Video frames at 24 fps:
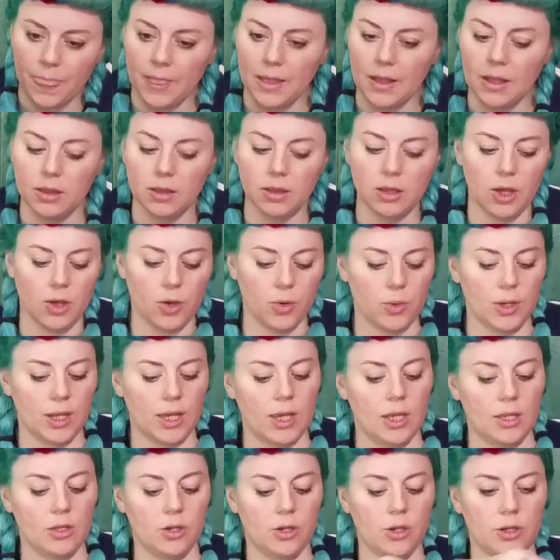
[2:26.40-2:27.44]
Load
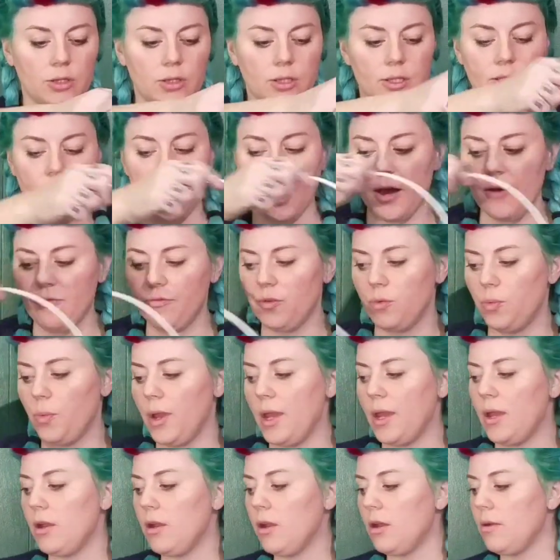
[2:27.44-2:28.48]
in your
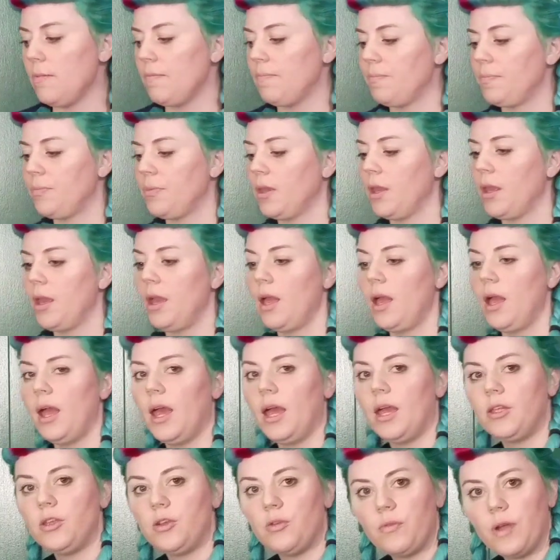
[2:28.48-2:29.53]
software,
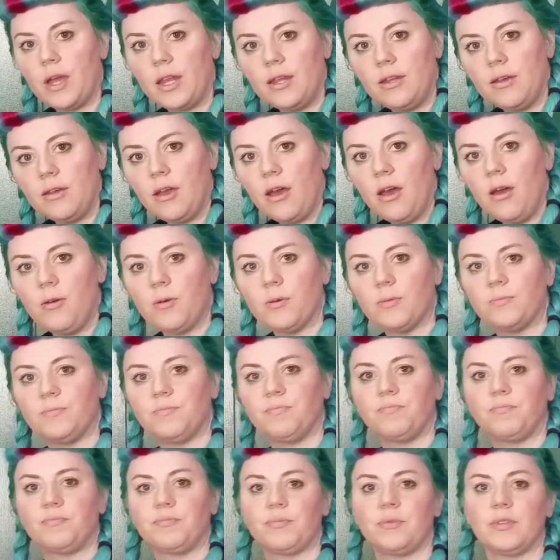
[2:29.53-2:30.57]
and you're ready to go.
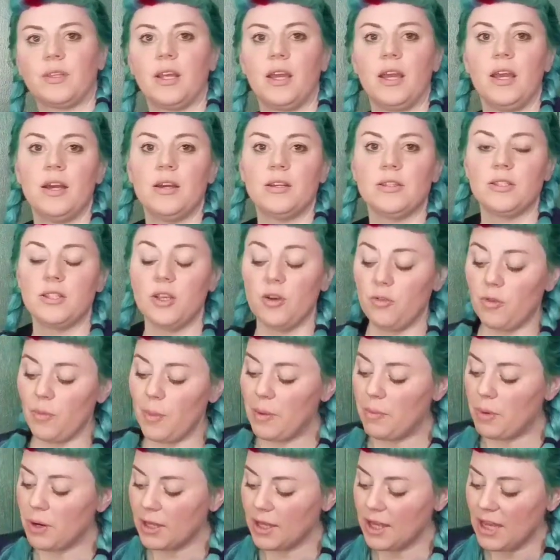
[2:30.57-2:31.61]
So
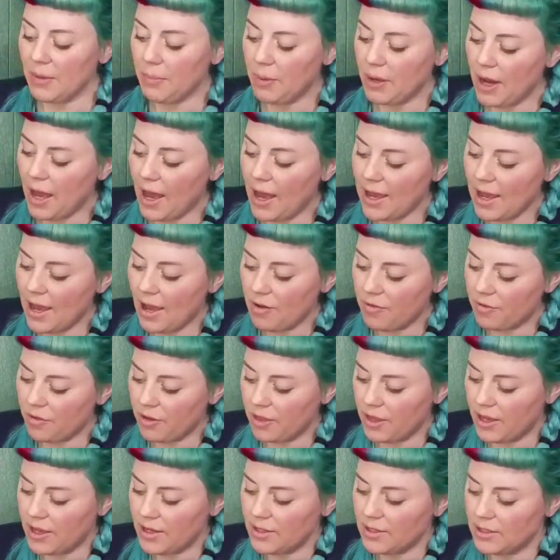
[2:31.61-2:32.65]
remember to keep an eye out for
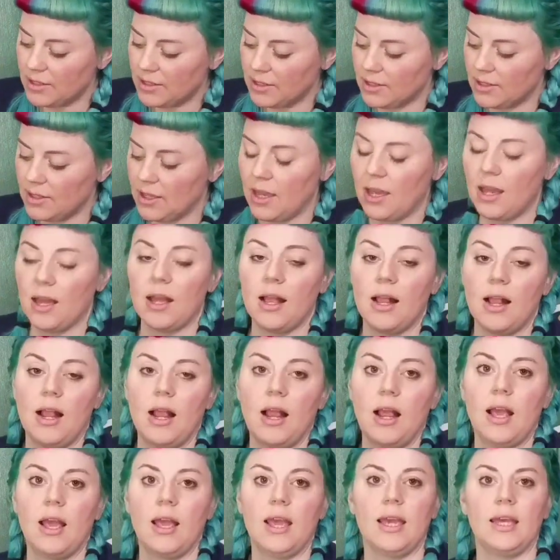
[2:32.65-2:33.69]
this.
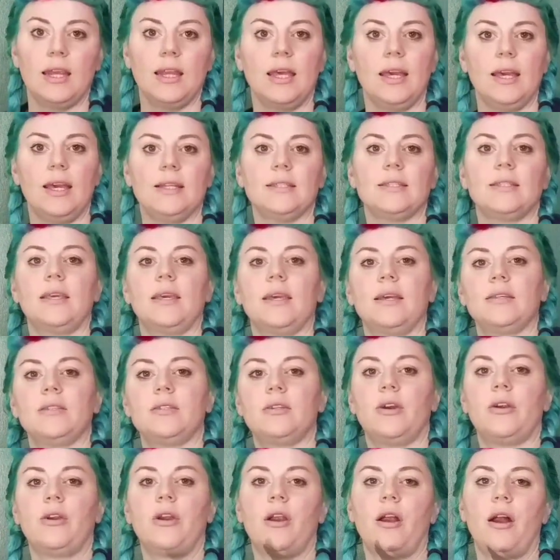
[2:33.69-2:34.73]
It hits
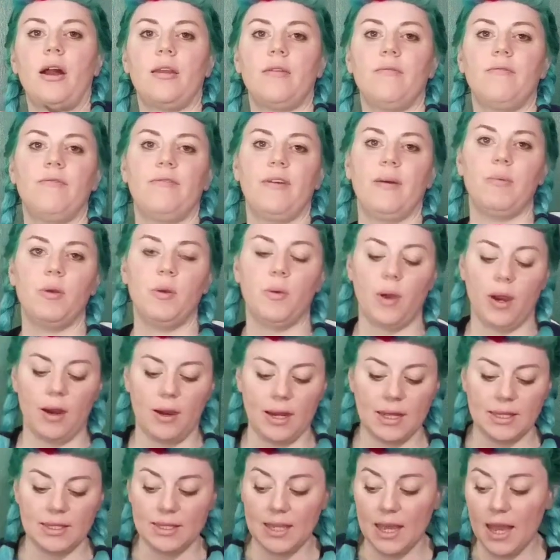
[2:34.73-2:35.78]
Kickstarter on
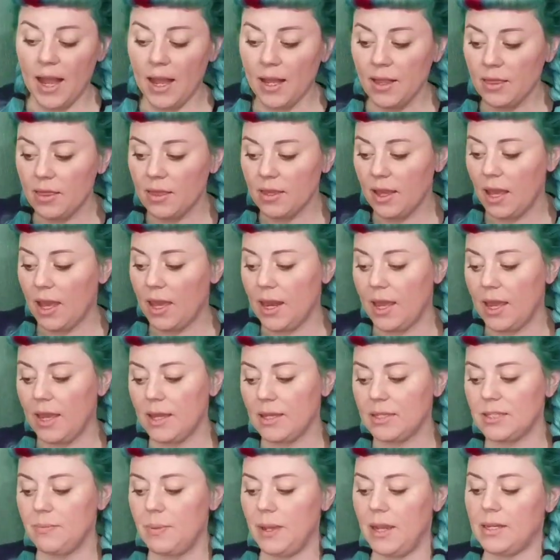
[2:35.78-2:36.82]
February 10th, and I
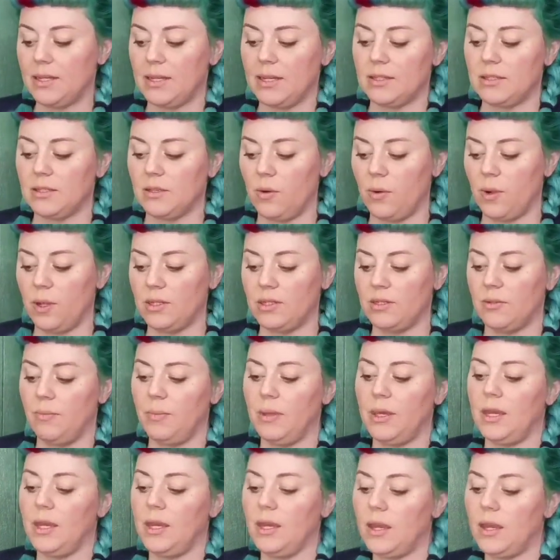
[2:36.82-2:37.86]
expect it's going to be